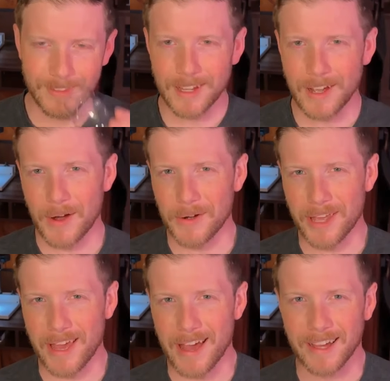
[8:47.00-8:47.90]
Oh
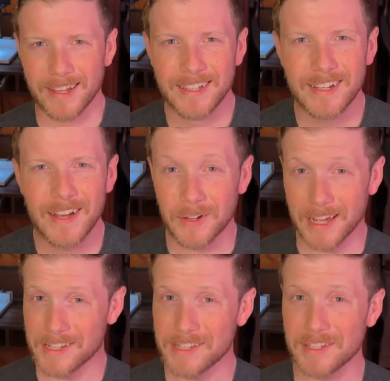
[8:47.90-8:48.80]
yeah, okay,
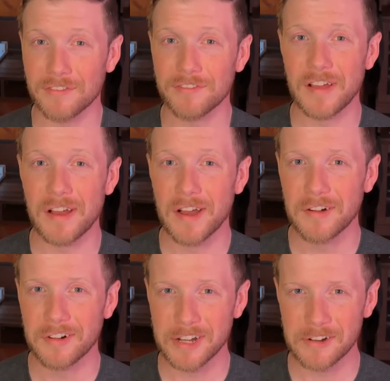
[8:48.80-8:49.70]
still
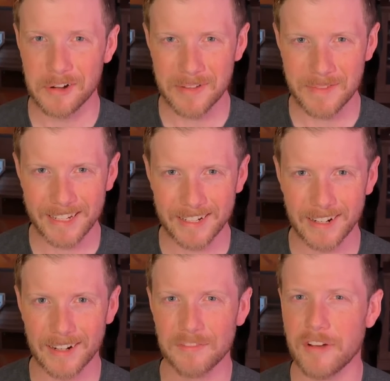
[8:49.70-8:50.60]
very creamy
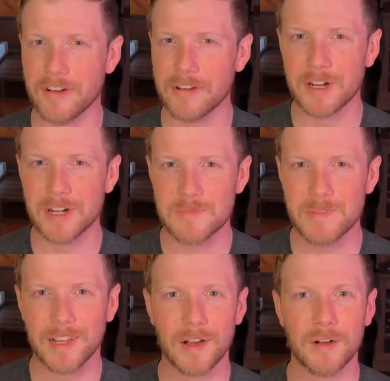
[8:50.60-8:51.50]
here, very
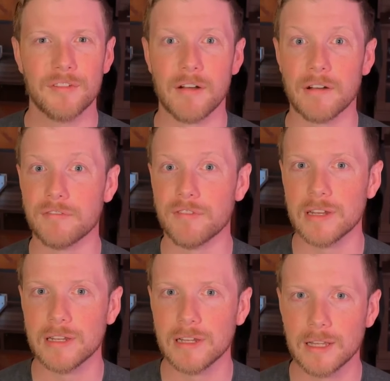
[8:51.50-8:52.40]
marshmallow, very
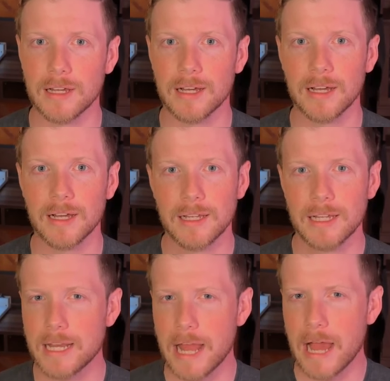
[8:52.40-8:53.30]
vanilla.
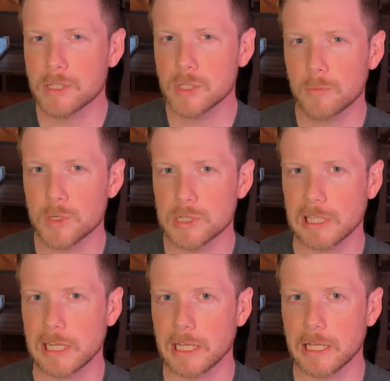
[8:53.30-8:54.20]
Now it's almost
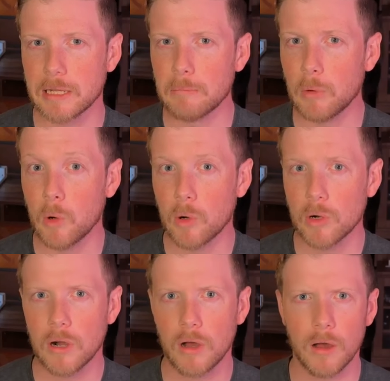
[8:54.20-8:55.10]
leaning in
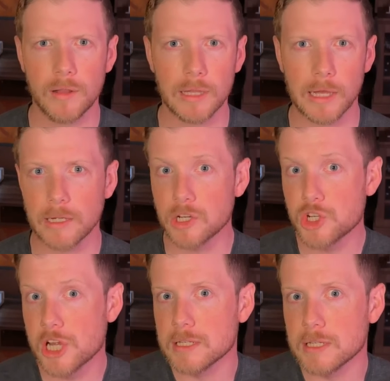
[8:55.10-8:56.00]
more on like a
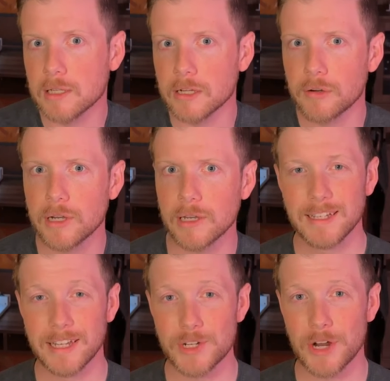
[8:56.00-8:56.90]
chantilly cream.
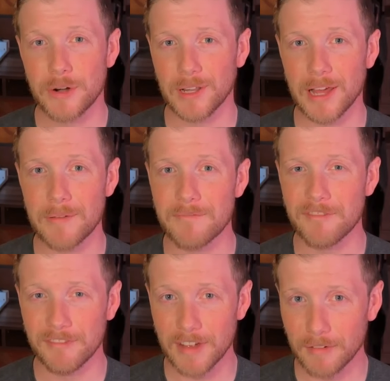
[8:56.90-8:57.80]
In general, I'm
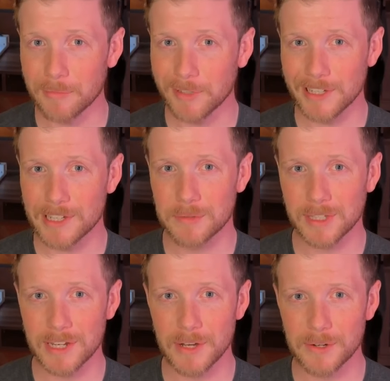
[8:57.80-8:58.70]
very pleased with the
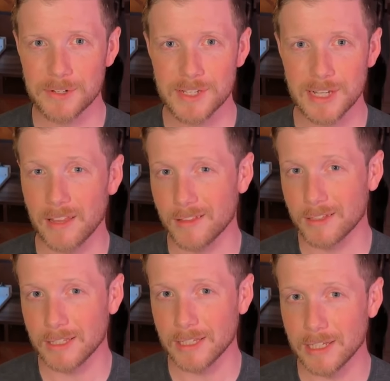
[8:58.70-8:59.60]
nose. I think
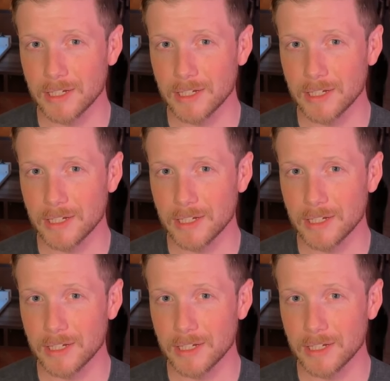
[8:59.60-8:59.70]
the